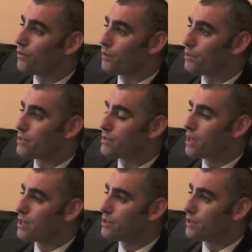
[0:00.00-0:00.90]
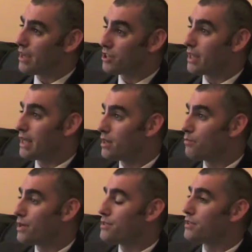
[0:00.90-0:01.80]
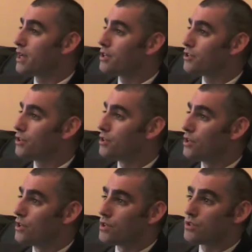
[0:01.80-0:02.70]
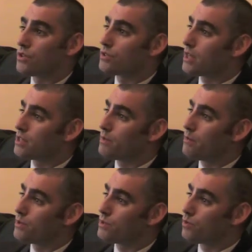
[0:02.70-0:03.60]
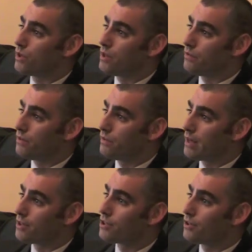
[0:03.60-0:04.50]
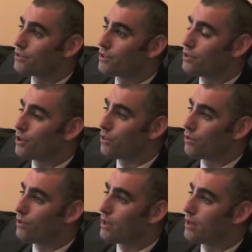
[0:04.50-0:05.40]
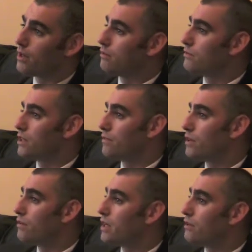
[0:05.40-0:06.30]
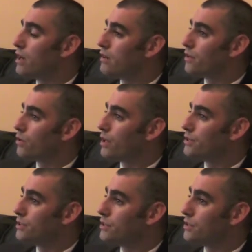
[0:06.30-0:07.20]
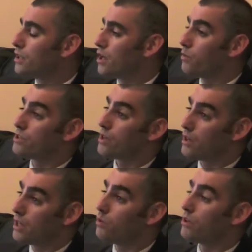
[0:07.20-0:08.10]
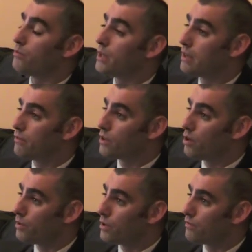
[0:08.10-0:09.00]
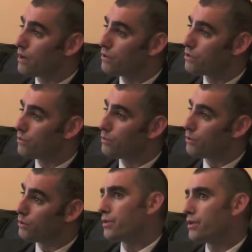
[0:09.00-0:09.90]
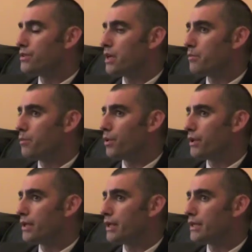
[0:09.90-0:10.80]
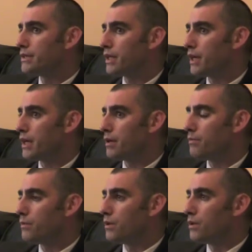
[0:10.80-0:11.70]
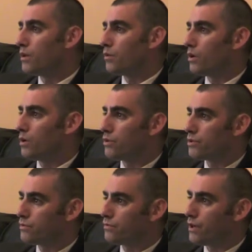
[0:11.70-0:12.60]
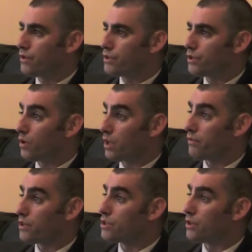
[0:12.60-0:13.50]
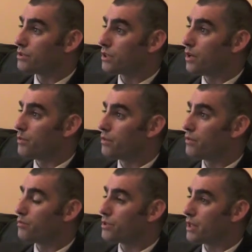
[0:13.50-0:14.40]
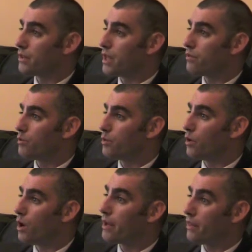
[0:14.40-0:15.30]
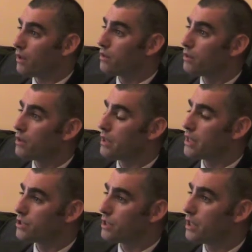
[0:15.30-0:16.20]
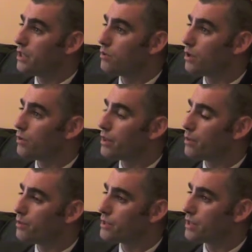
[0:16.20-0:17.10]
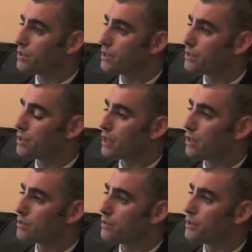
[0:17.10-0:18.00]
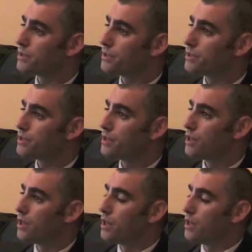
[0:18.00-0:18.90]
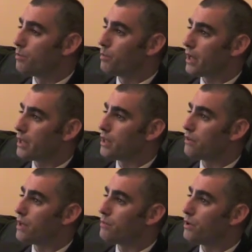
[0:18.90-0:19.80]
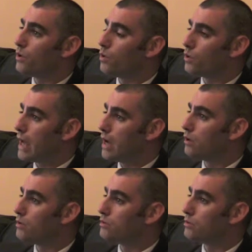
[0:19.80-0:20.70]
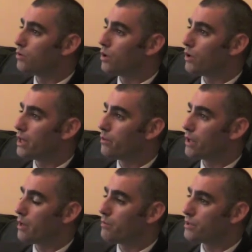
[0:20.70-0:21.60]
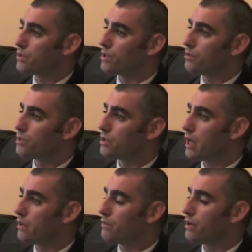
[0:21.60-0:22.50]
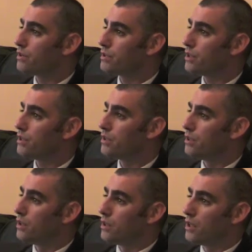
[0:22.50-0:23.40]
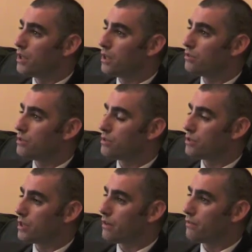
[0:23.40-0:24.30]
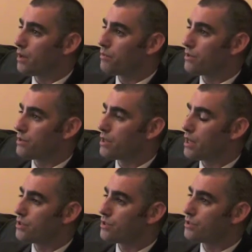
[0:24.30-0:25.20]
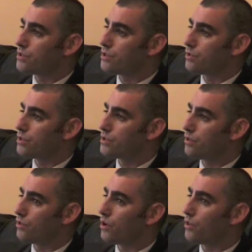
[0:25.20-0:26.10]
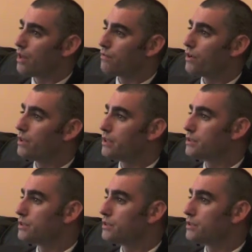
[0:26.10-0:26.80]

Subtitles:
presentation, actually in the presentation. So States members wouldn't have even had a chance to look through it and see if there were any relevant questions, and we certainly wouldn't have been given a copy of the Verita report. The second point is that why was Verita not given a chance to come over and present their report either initially when they presented it to the Council of Ministers back in November, or now? Why don't we get Mr. Williamson and Verita to give their presentations to us on their findings?